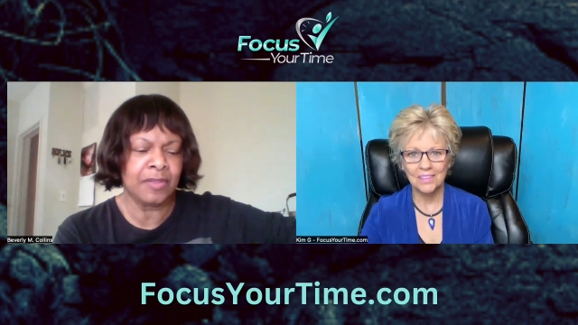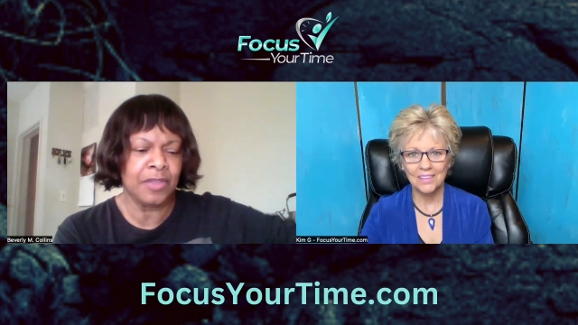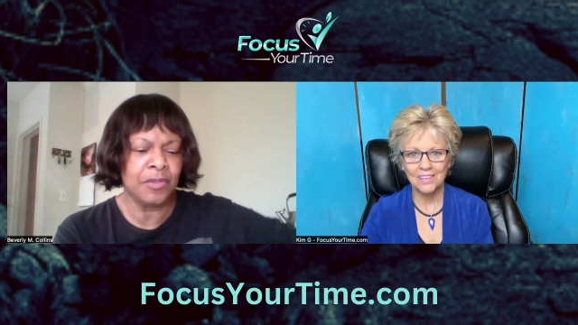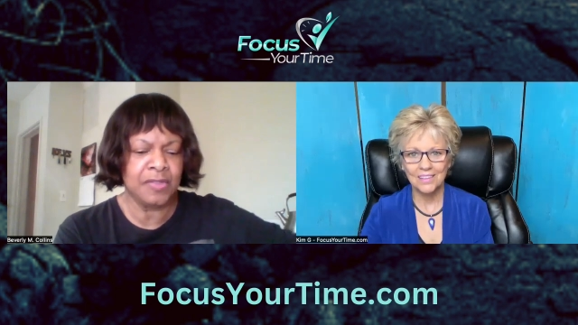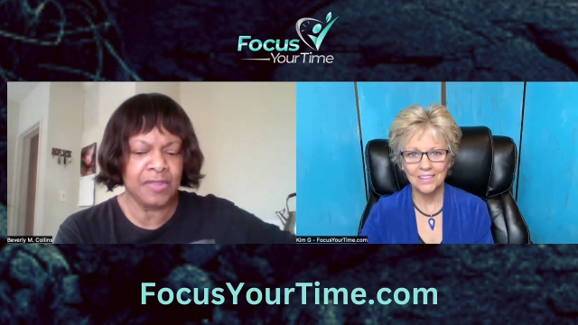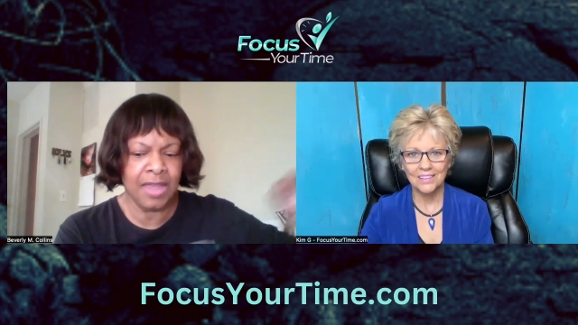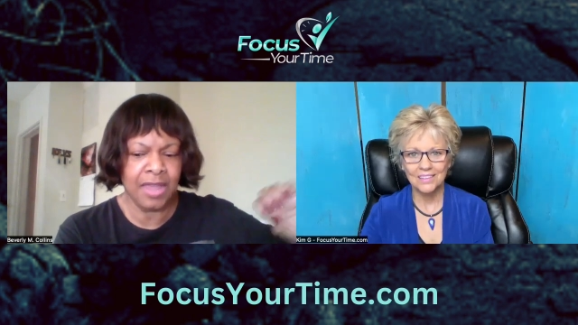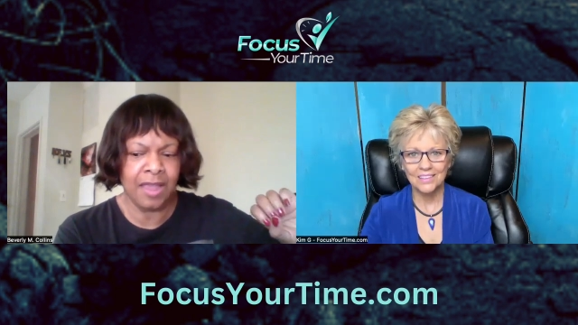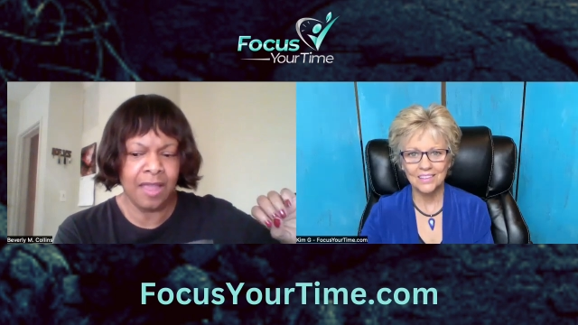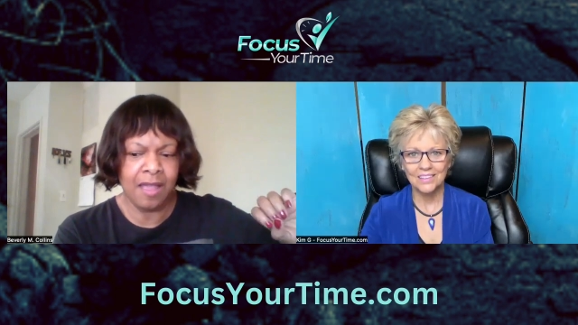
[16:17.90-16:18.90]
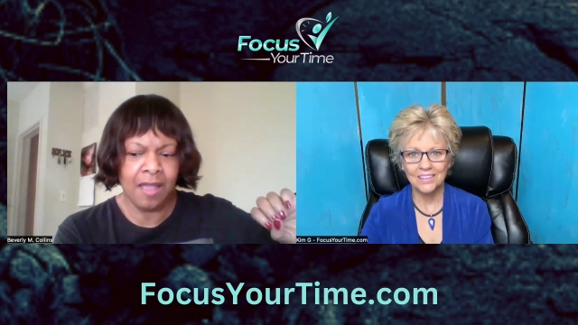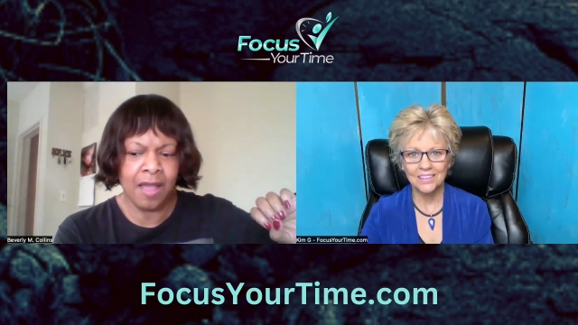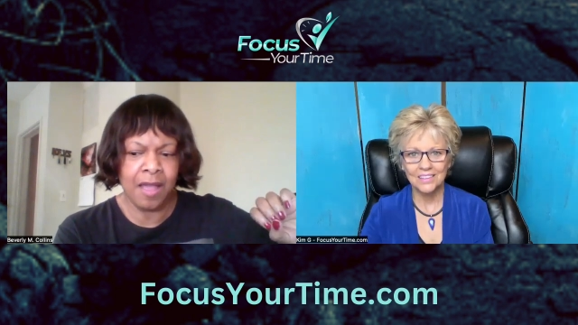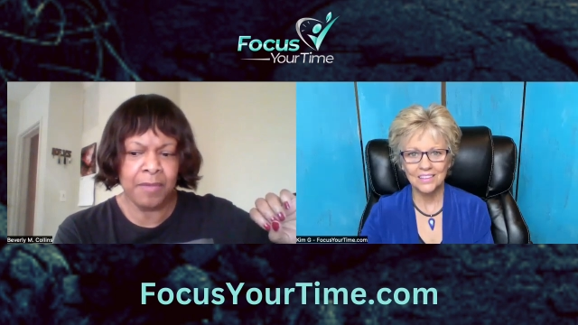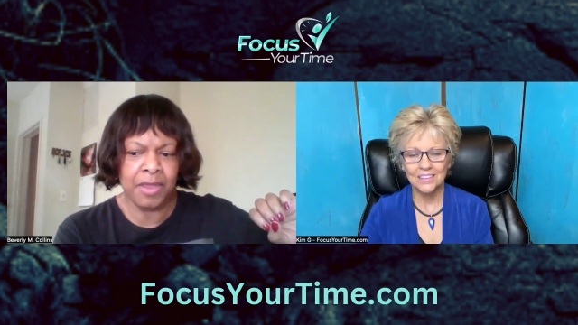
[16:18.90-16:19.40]
Speaker 1: you say,
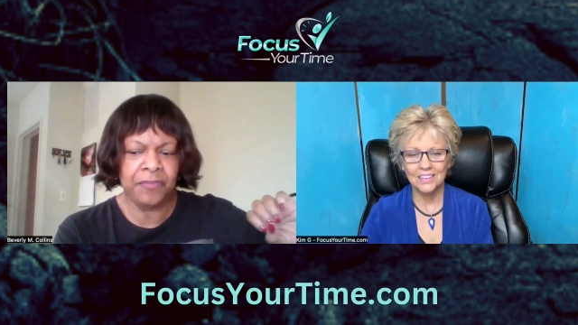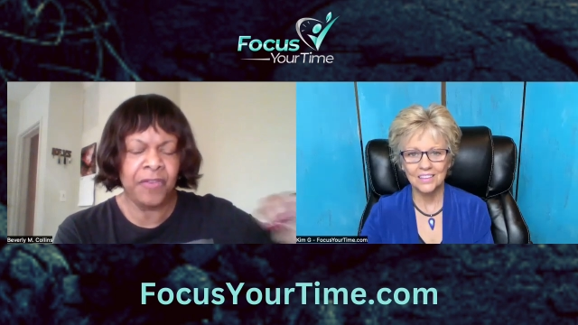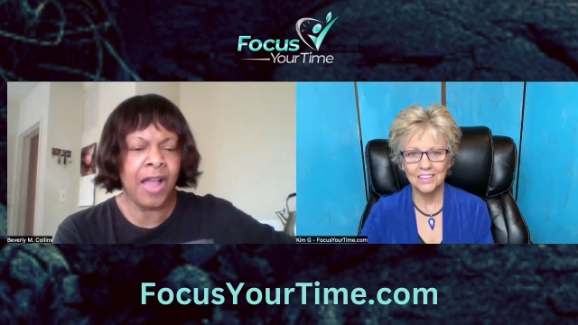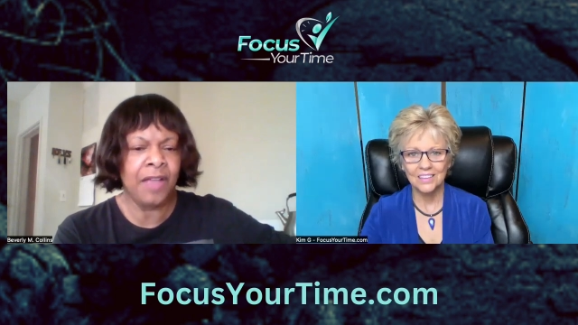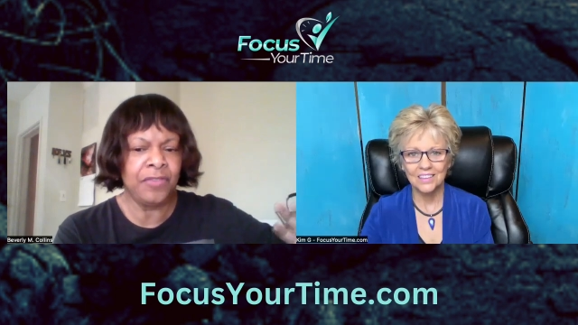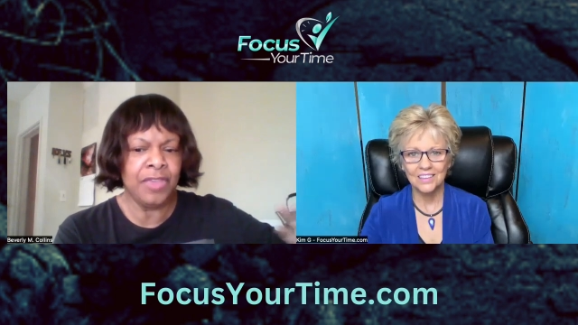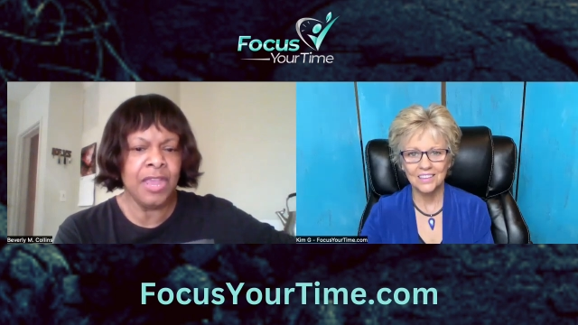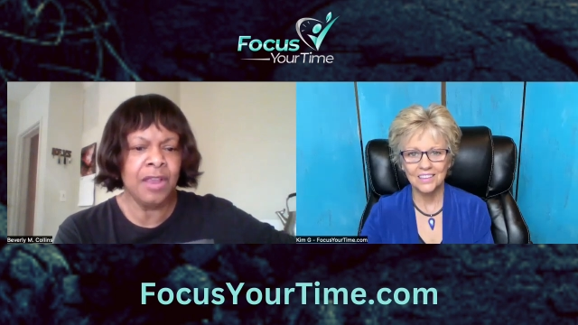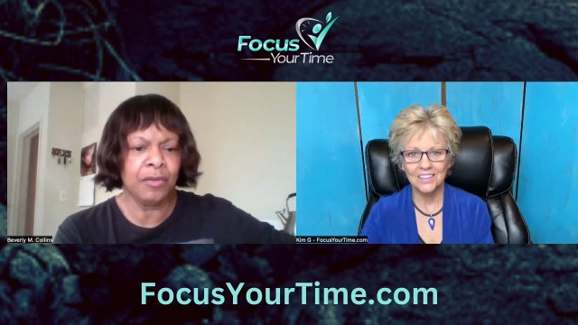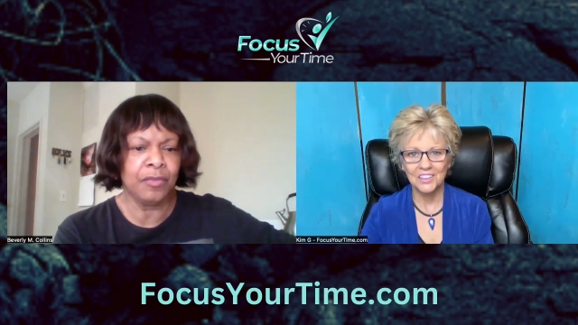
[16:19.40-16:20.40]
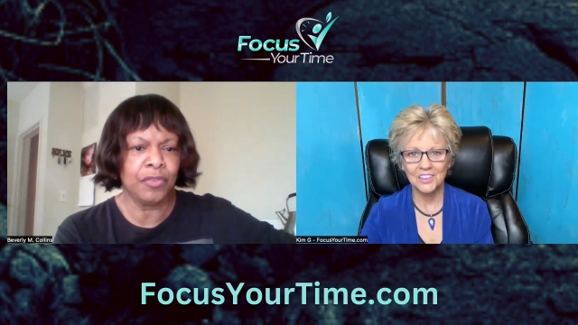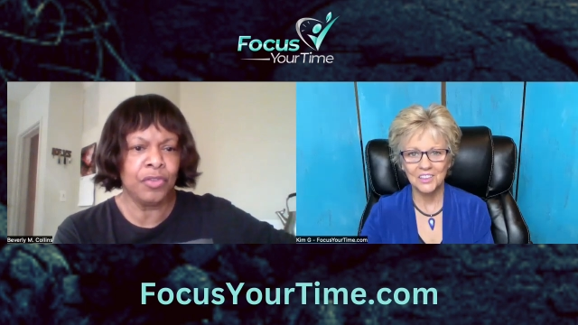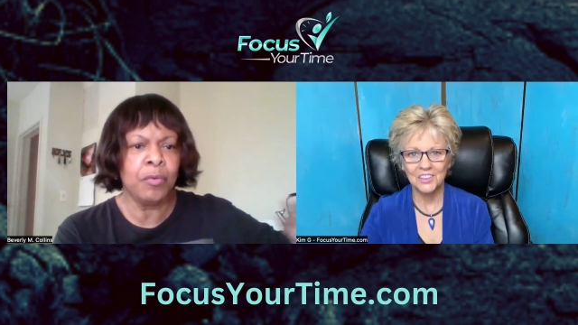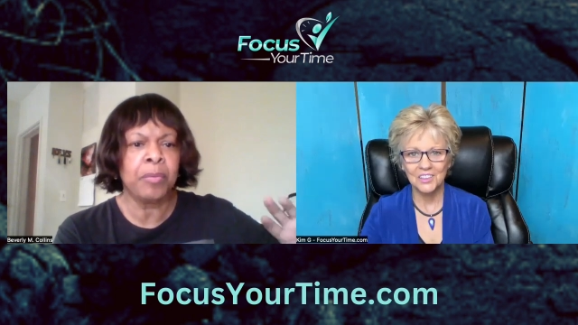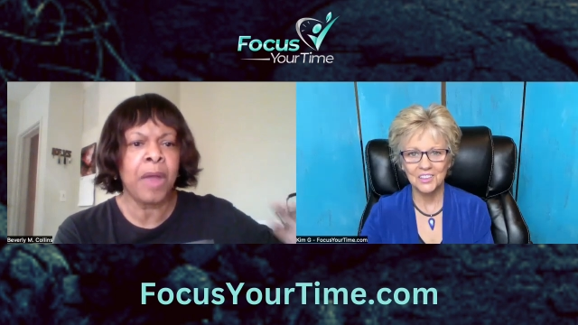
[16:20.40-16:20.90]
um, in five years, you
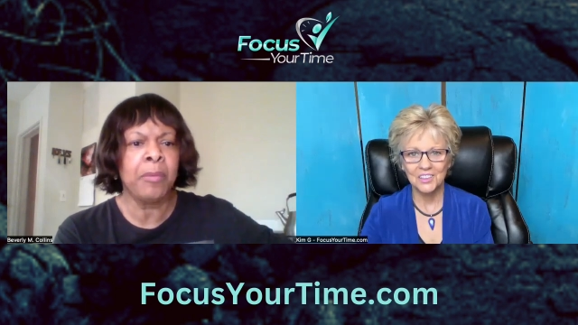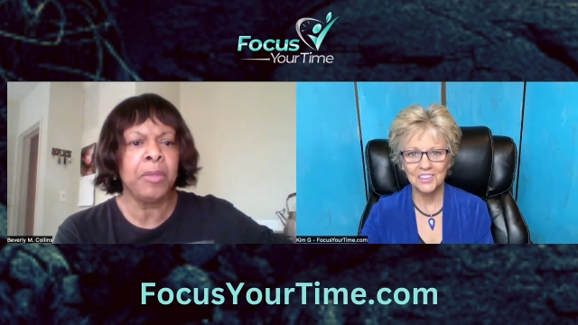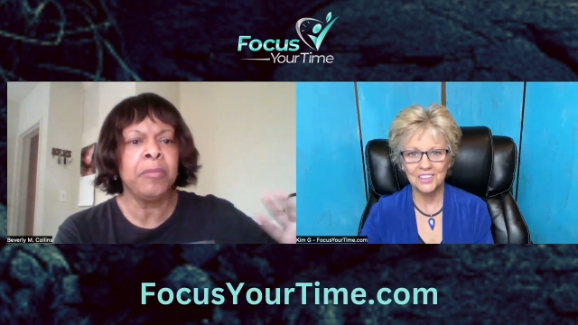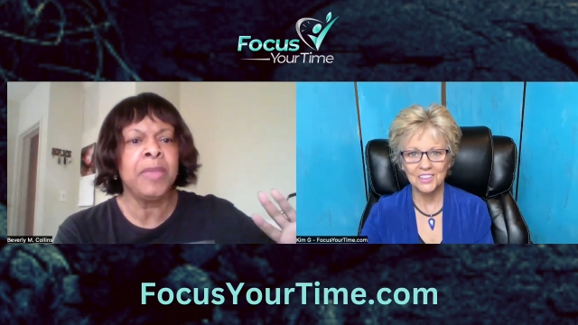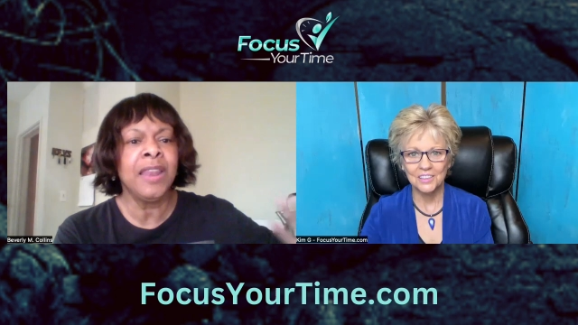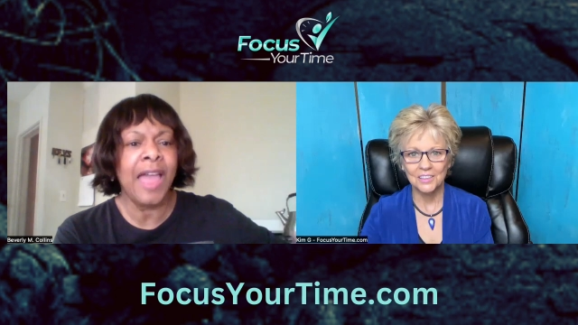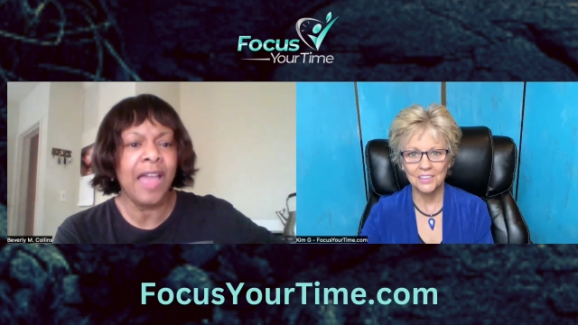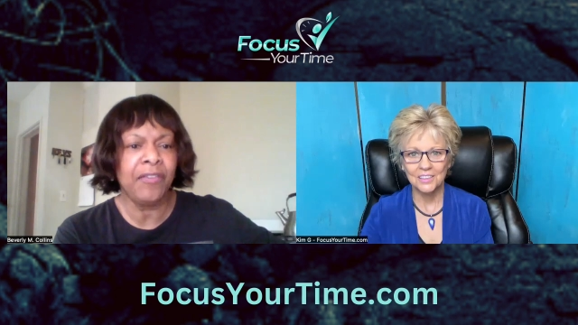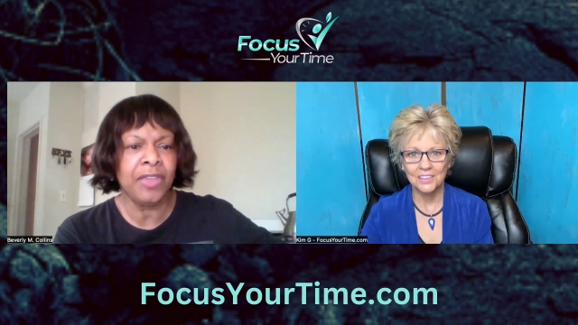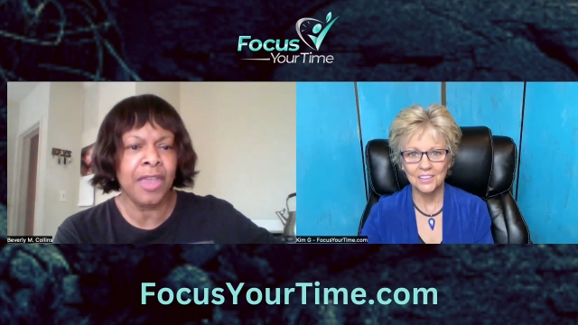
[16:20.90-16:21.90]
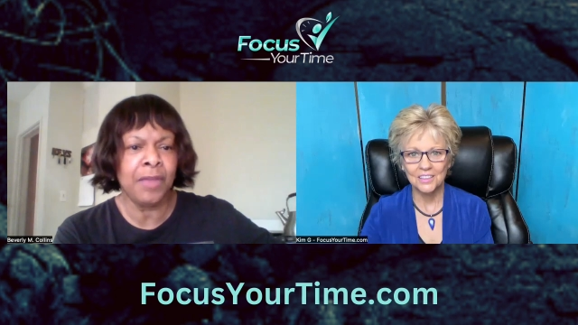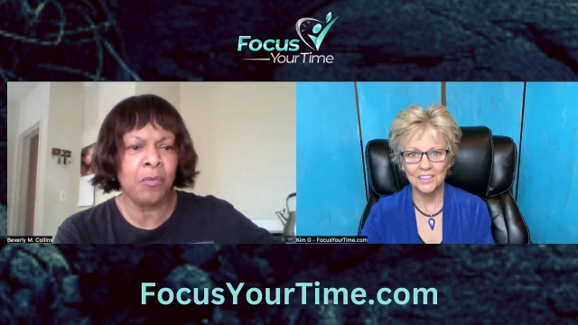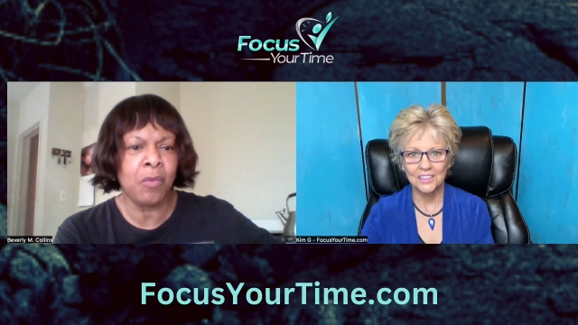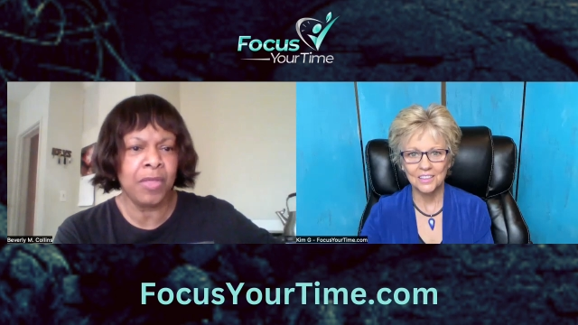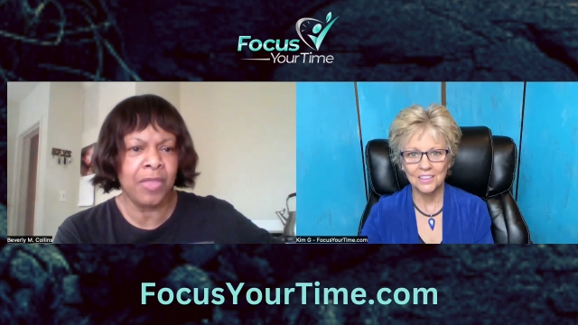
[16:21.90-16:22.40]
would probably be laughing at what,